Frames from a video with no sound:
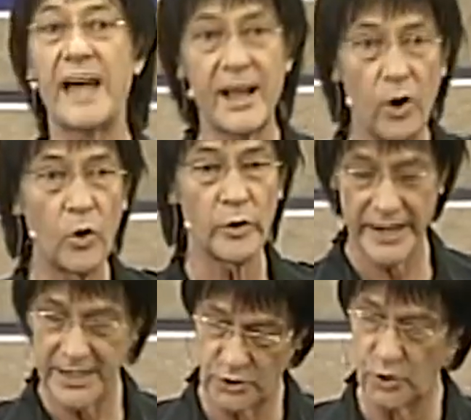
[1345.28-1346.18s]
they
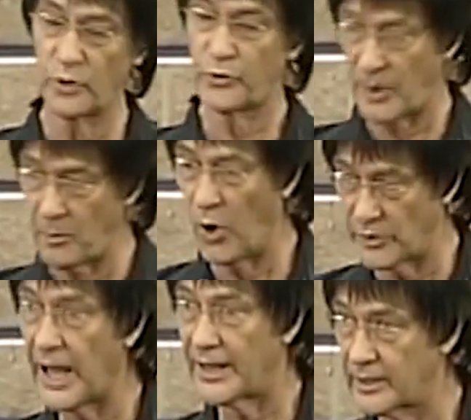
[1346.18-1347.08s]
already took from
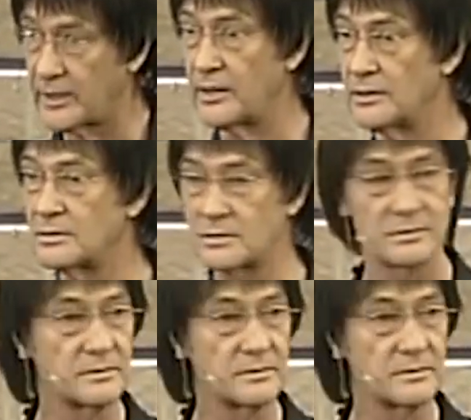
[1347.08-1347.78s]
all the other kings.